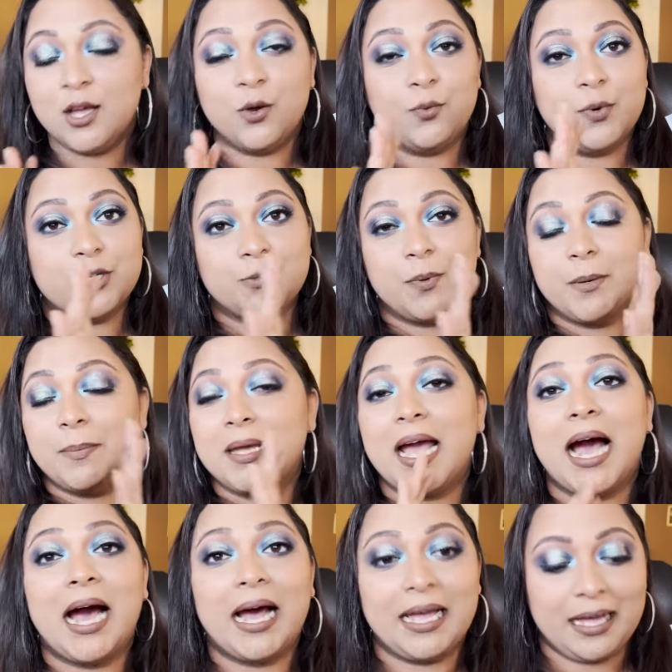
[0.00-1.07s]
which will be
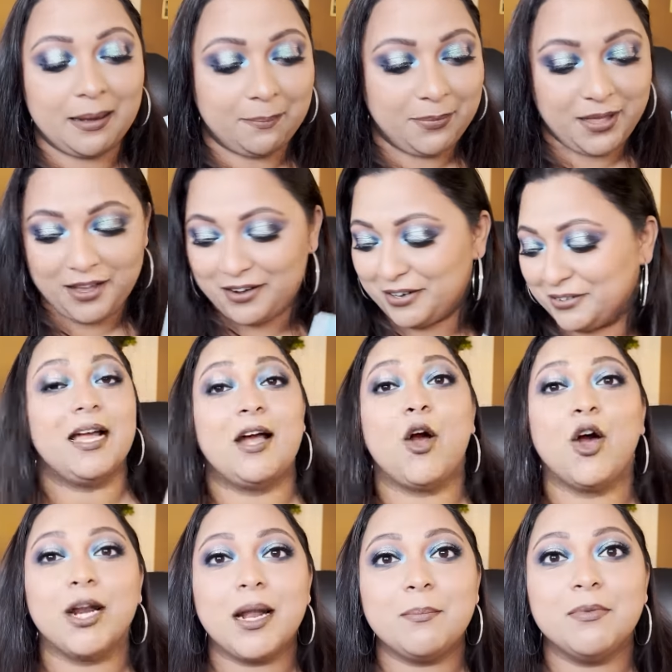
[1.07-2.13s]
high up there.
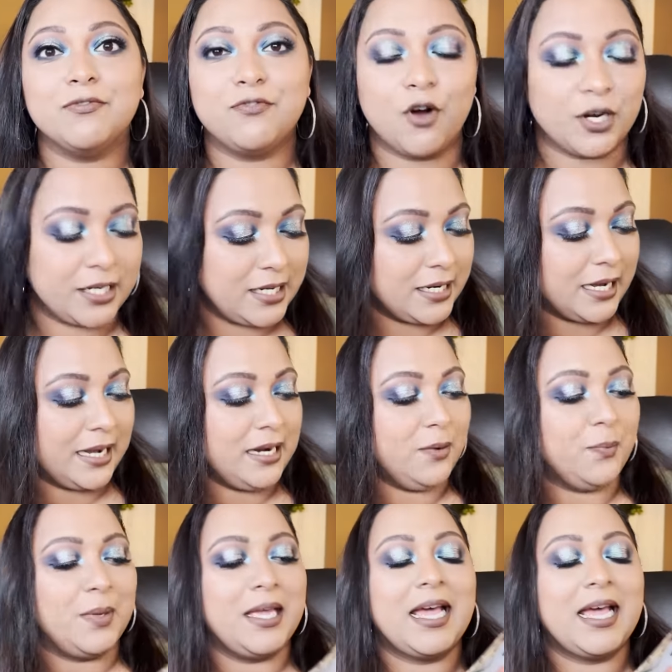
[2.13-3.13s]
On number 49, we